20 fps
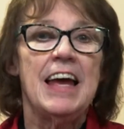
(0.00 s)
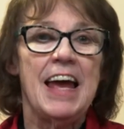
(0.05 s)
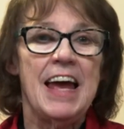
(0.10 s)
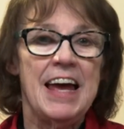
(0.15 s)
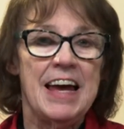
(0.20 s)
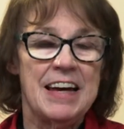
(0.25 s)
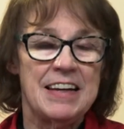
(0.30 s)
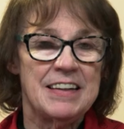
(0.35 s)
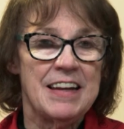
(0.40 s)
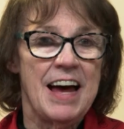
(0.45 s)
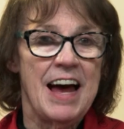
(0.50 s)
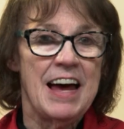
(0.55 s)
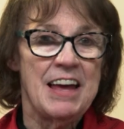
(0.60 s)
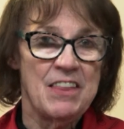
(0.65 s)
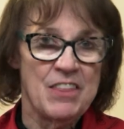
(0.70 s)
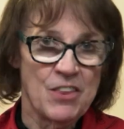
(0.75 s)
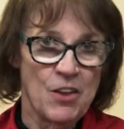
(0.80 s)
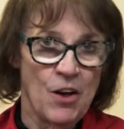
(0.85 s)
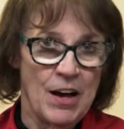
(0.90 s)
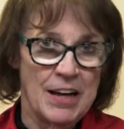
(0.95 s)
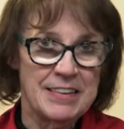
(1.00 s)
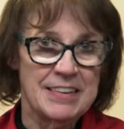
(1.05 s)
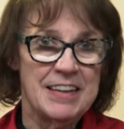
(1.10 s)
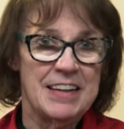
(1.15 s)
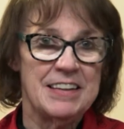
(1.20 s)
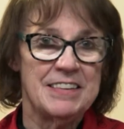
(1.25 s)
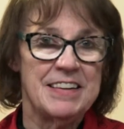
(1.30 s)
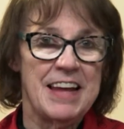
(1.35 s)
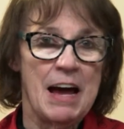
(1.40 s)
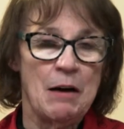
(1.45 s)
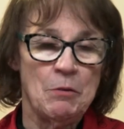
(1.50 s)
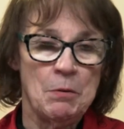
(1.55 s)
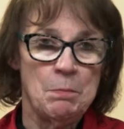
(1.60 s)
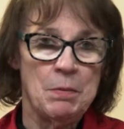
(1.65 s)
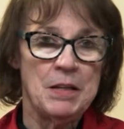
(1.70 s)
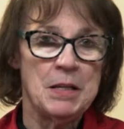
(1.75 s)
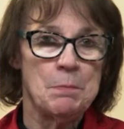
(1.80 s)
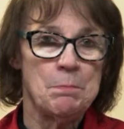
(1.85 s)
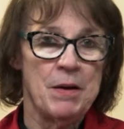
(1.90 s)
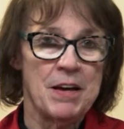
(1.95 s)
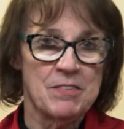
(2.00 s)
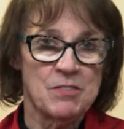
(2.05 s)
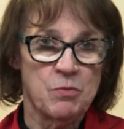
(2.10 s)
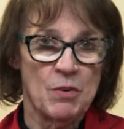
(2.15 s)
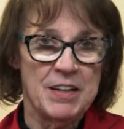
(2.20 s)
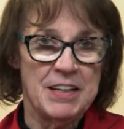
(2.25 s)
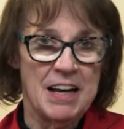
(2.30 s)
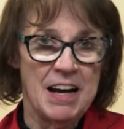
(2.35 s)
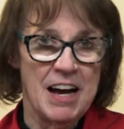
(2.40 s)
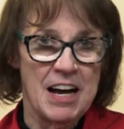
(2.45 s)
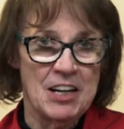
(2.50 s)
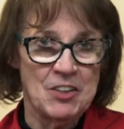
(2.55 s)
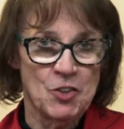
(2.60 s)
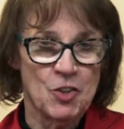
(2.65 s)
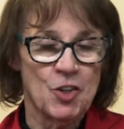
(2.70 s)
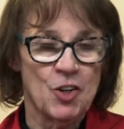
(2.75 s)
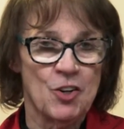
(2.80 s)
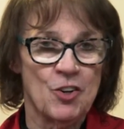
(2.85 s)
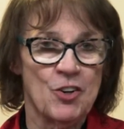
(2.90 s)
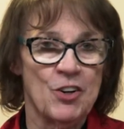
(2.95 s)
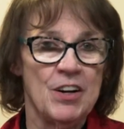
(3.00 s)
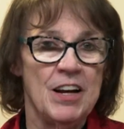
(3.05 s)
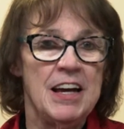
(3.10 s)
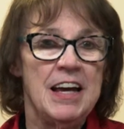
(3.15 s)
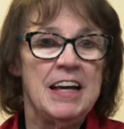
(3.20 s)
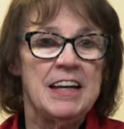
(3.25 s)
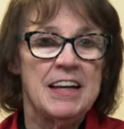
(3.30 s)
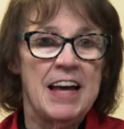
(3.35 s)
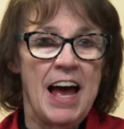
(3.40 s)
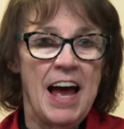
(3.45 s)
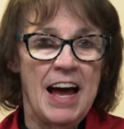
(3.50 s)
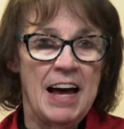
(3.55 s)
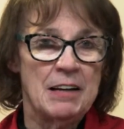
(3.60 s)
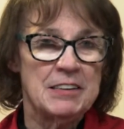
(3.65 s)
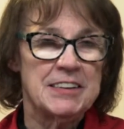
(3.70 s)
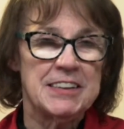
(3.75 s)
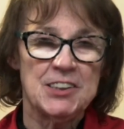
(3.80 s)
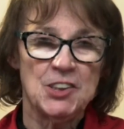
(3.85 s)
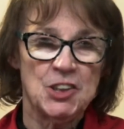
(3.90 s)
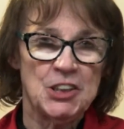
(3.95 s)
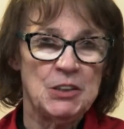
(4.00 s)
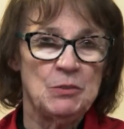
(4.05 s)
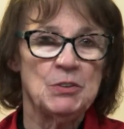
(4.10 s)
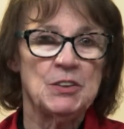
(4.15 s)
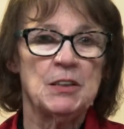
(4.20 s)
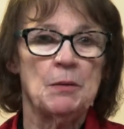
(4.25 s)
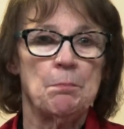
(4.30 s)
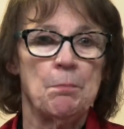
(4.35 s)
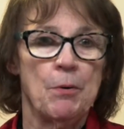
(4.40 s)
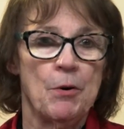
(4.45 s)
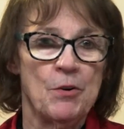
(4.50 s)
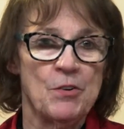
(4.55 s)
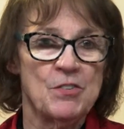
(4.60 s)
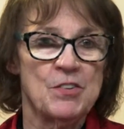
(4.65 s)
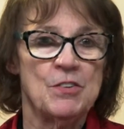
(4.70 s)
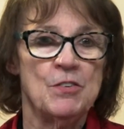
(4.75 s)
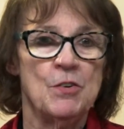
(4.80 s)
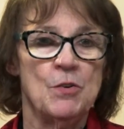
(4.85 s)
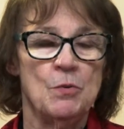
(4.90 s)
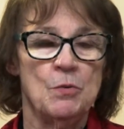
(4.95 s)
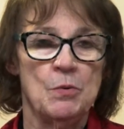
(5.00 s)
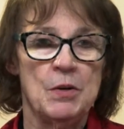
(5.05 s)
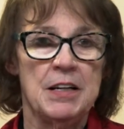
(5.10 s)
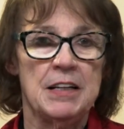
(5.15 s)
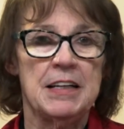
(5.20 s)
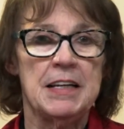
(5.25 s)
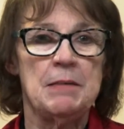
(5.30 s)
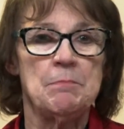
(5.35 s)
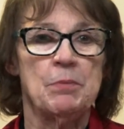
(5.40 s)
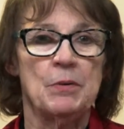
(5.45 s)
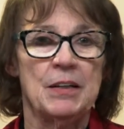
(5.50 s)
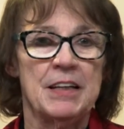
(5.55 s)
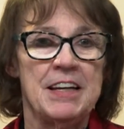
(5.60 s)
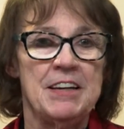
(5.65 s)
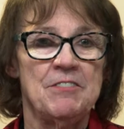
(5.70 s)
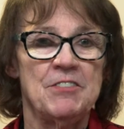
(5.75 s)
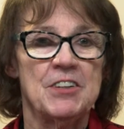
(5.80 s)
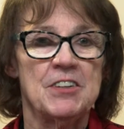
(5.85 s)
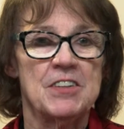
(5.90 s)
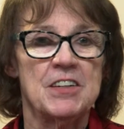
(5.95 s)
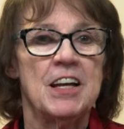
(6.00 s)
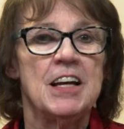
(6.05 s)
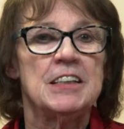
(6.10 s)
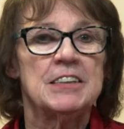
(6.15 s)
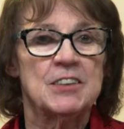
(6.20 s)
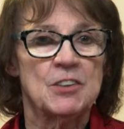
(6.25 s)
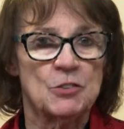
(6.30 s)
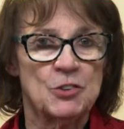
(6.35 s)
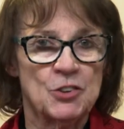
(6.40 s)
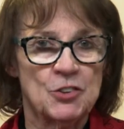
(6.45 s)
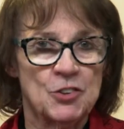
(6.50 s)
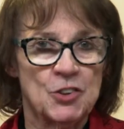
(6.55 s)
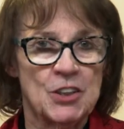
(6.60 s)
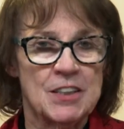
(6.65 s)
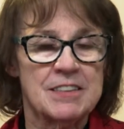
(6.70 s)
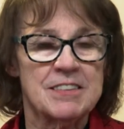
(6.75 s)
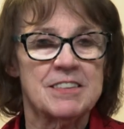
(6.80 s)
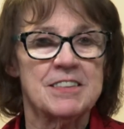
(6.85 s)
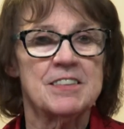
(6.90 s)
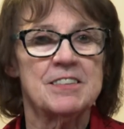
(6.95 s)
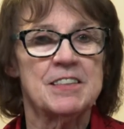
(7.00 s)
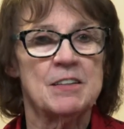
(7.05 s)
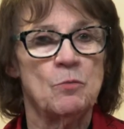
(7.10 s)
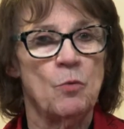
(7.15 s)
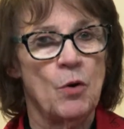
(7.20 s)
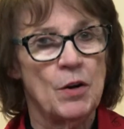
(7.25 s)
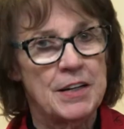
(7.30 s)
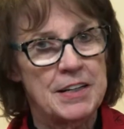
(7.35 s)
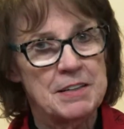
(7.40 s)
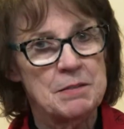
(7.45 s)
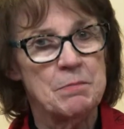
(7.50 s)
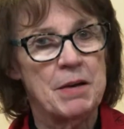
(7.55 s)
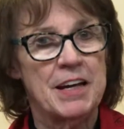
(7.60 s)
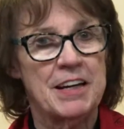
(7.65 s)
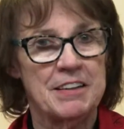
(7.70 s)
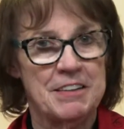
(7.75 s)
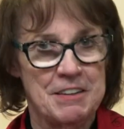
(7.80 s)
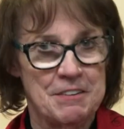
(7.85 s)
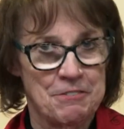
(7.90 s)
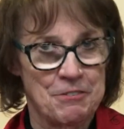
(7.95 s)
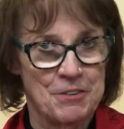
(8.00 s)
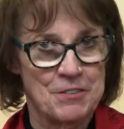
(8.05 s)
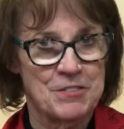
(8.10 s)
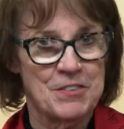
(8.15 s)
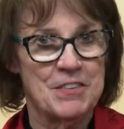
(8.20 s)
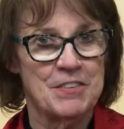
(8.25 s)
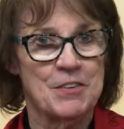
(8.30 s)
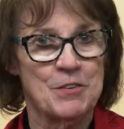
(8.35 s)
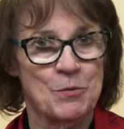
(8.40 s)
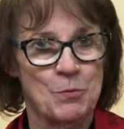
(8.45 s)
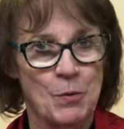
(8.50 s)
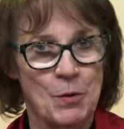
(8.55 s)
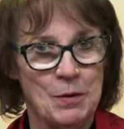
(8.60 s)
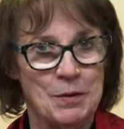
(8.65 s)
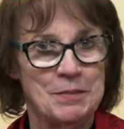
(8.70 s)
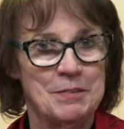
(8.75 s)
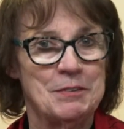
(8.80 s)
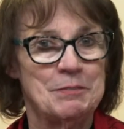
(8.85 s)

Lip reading: And I thought that that would be the best way to honor her, since she was a person who really believed in social justice and wanted to make a difference in this world.